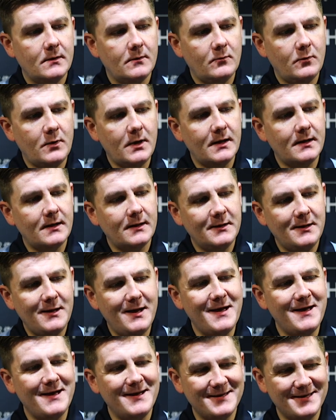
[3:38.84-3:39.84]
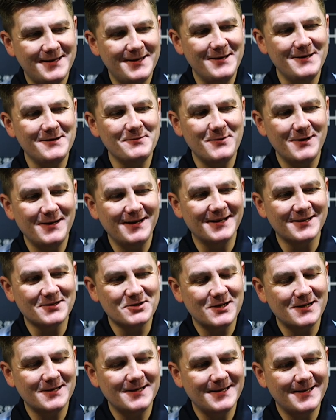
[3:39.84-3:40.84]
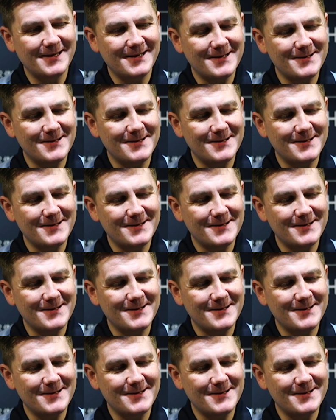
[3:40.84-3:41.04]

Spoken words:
Well, yeah, it will actually.